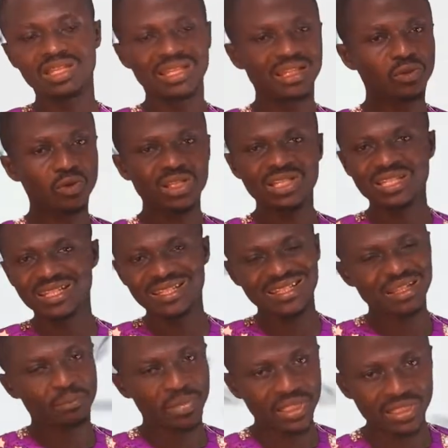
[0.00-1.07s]
they don't
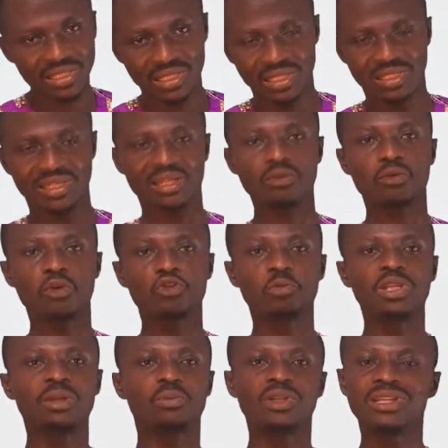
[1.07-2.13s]
deplete. They are not going to
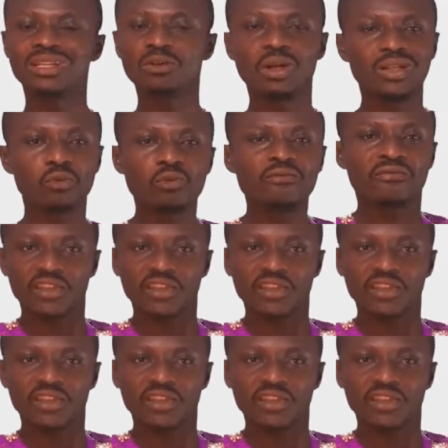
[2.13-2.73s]
be depleted. It won't